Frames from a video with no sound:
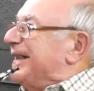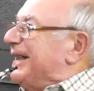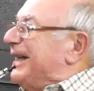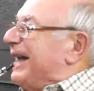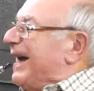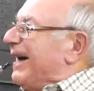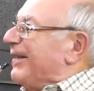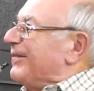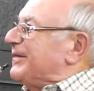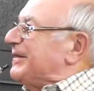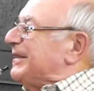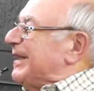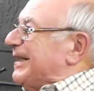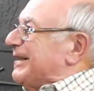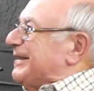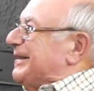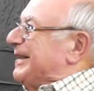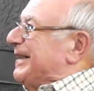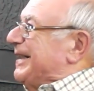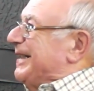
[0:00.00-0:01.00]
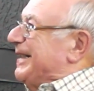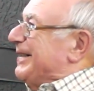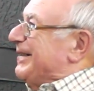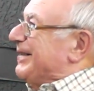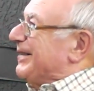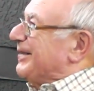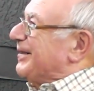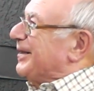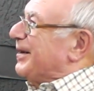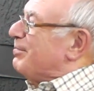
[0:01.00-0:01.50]
I've sat
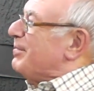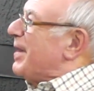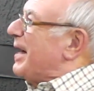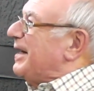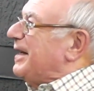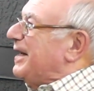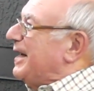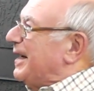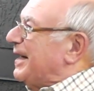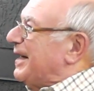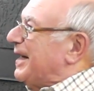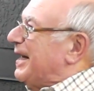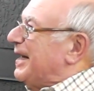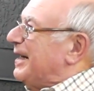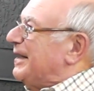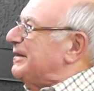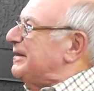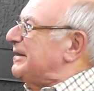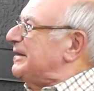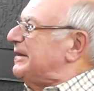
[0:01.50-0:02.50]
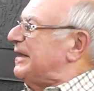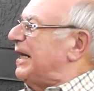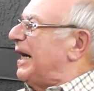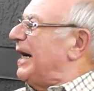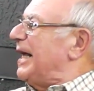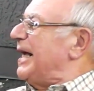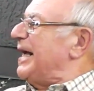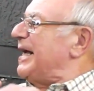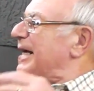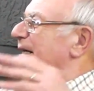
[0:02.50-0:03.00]
here on a many occasion
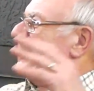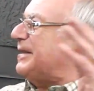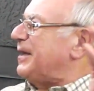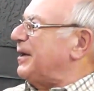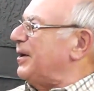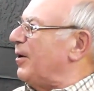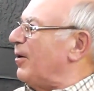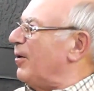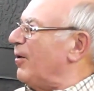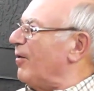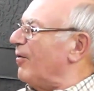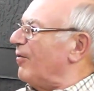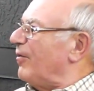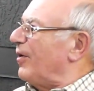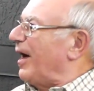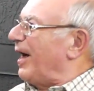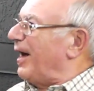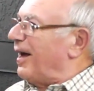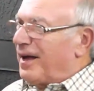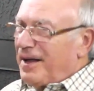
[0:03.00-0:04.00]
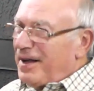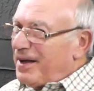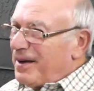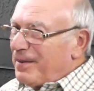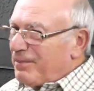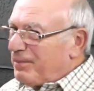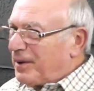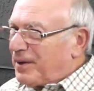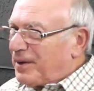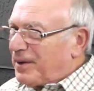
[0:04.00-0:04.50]
glazing over,
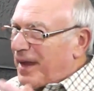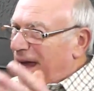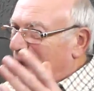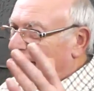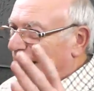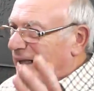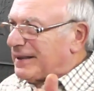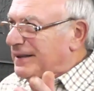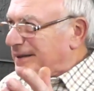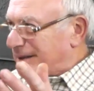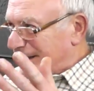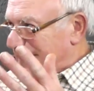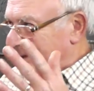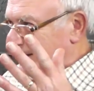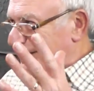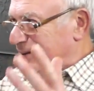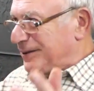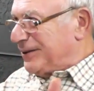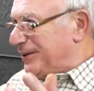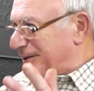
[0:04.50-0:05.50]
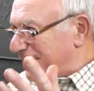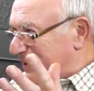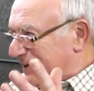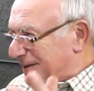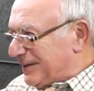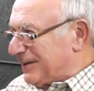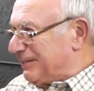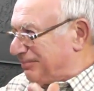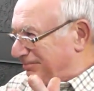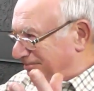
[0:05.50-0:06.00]
but that is just,
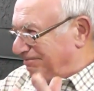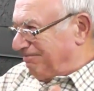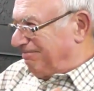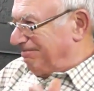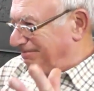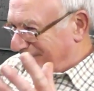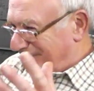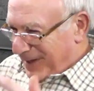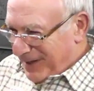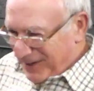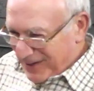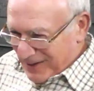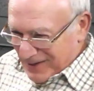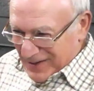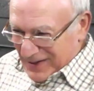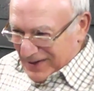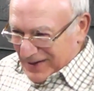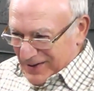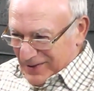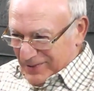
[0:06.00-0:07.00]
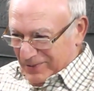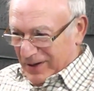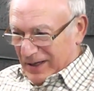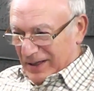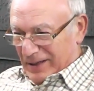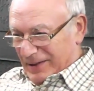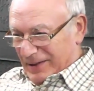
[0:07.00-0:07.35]
well,